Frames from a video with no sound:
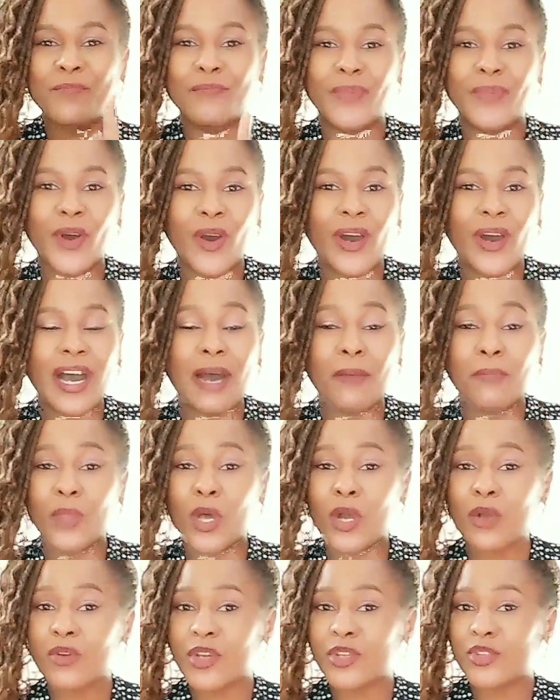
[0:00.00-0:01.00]
But I'm
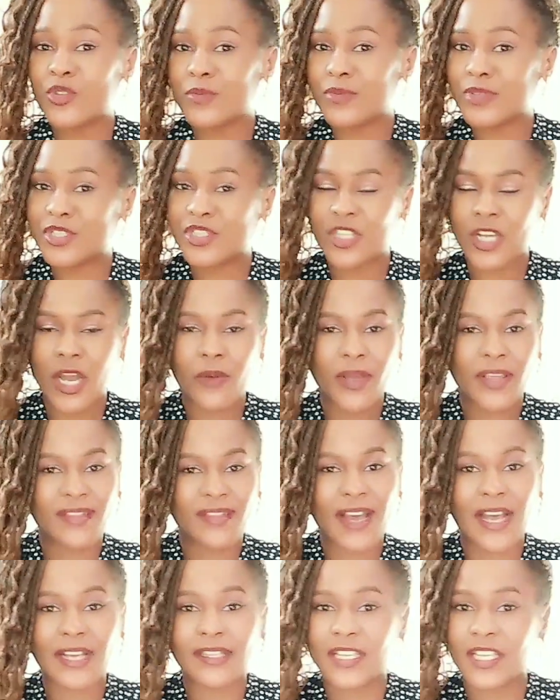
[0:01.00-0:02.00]
not going to be sharing
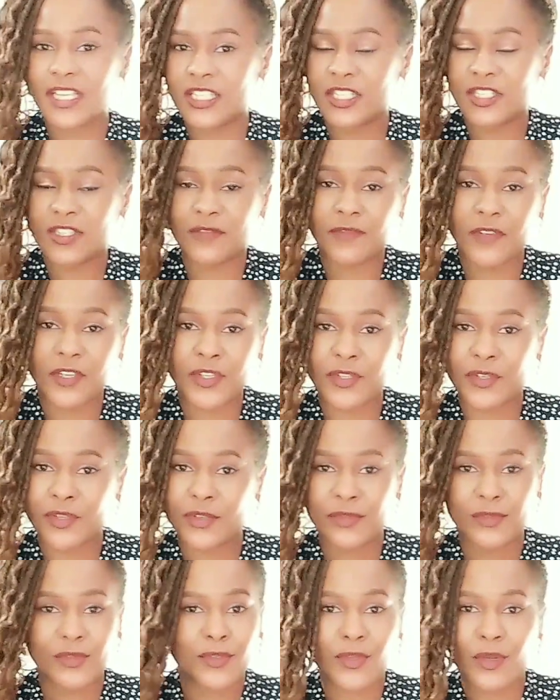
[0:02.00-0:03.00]
that in this video.
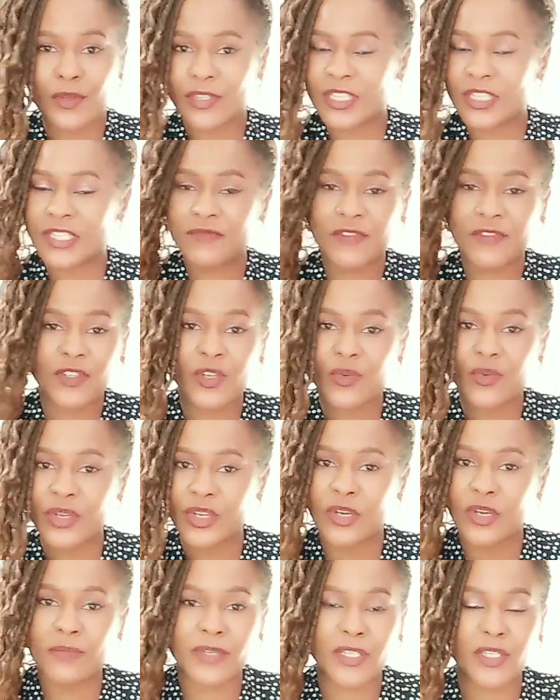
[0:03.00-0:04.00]
So this video will
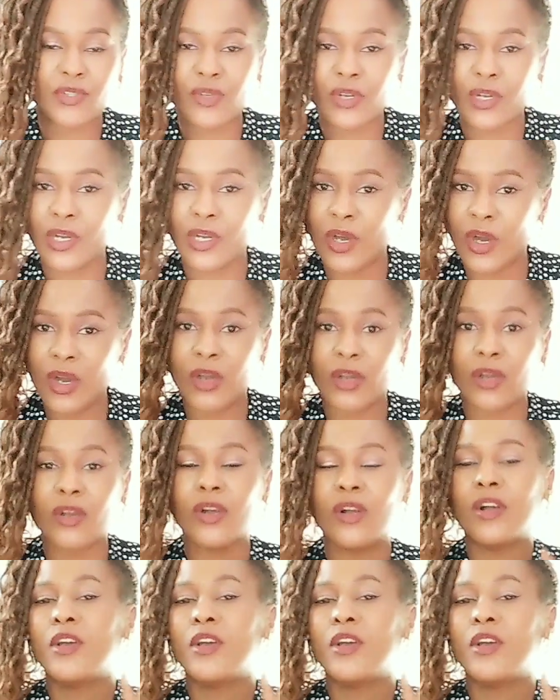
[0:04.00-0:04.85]
not be too long.